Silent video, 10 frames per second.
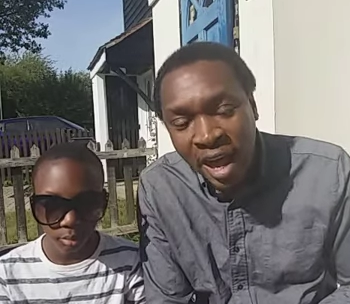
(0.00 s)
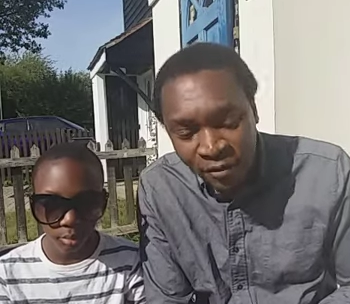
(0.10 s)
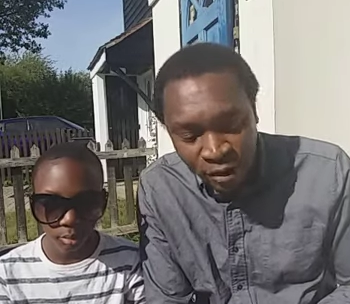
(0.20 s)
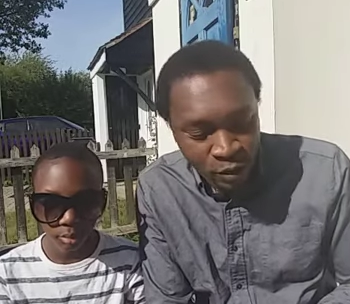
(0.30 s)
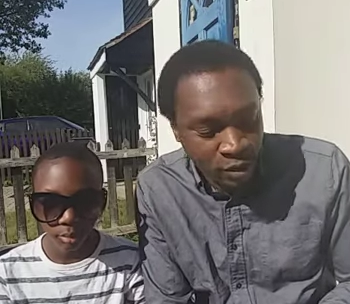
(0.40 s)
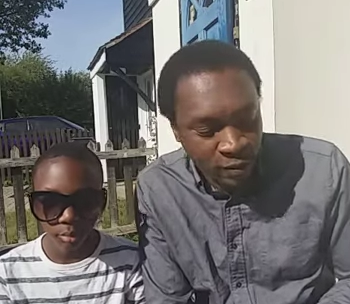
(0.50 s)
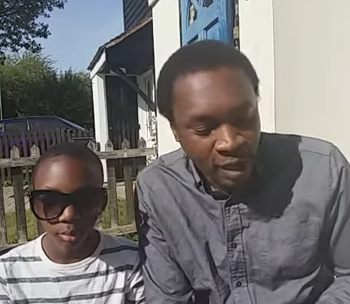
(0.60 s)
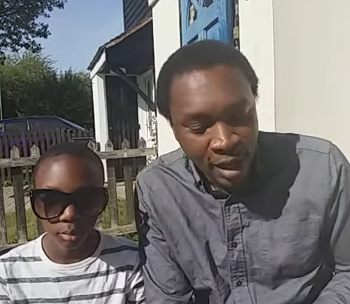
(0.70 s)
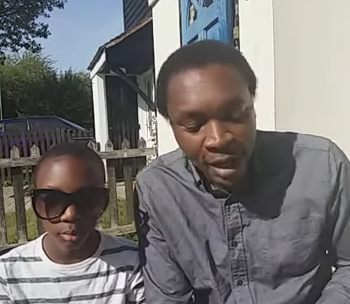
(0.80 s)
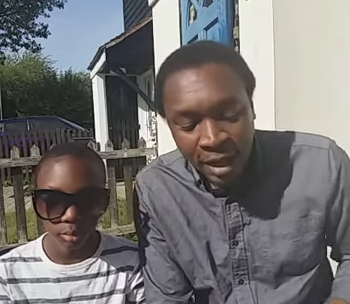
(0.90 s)
Speaker 1: everyone.
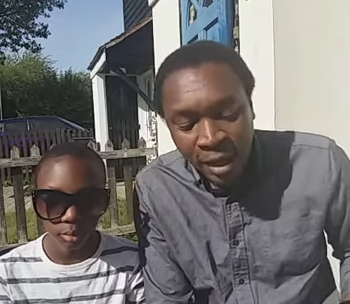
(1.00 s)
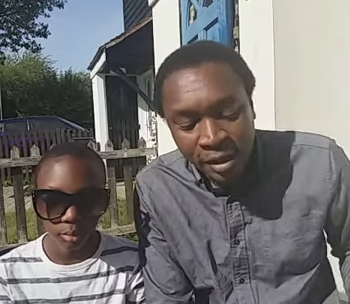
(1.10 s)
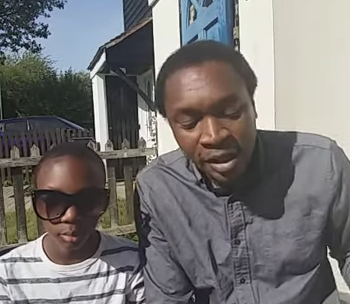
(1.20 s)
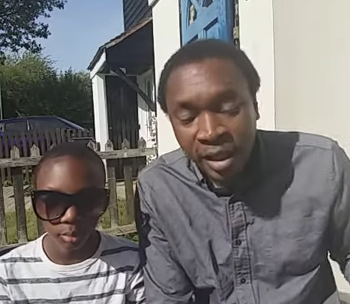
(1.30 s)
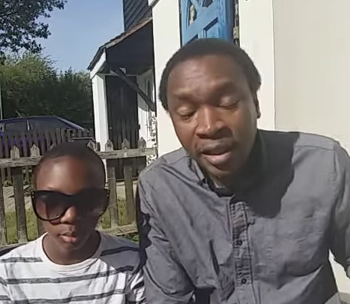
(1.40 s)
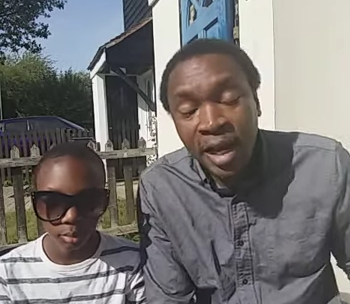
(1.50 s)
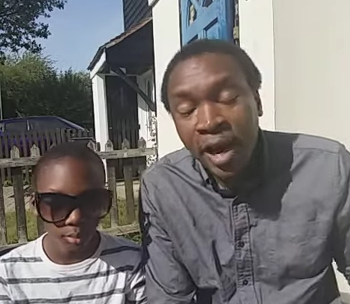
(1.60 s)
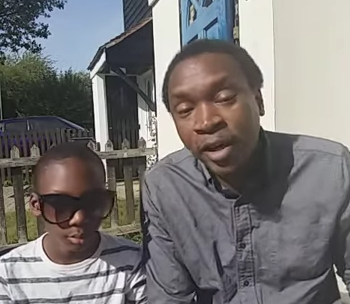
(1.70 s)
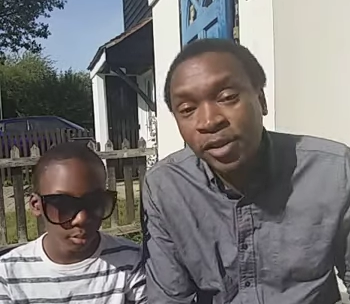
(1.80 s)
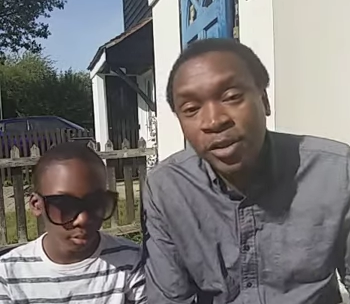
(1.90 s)
Now,
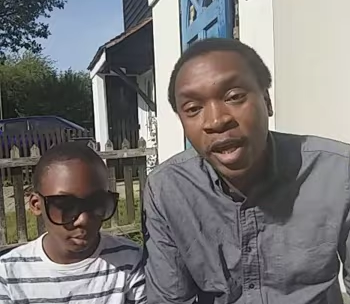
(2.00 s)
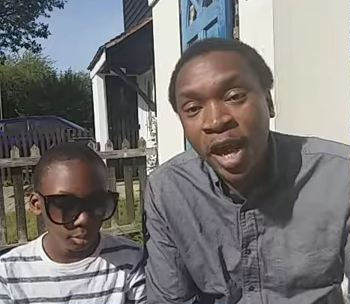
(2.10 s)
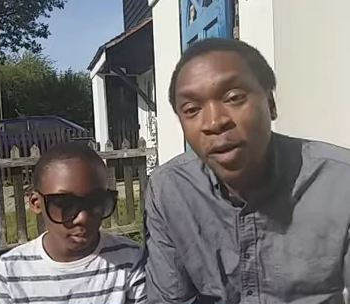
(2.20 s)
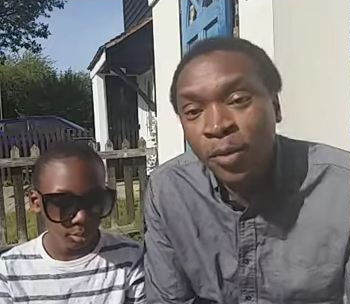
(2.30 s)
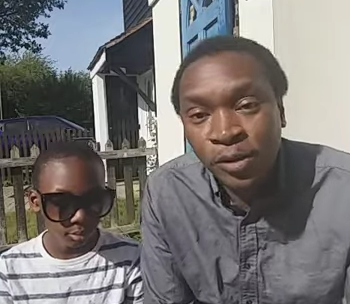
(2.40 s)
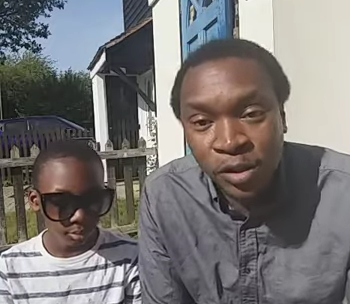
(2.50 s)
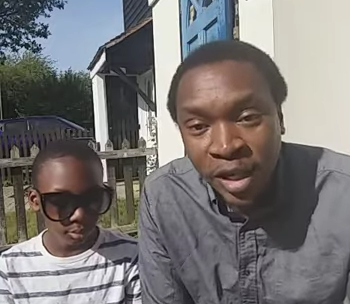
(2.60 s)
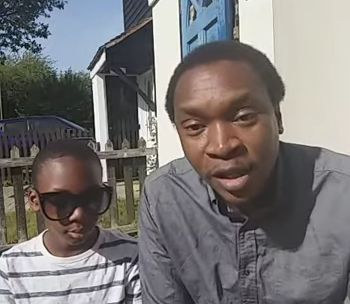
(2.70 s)
Jedidiah is going to help us read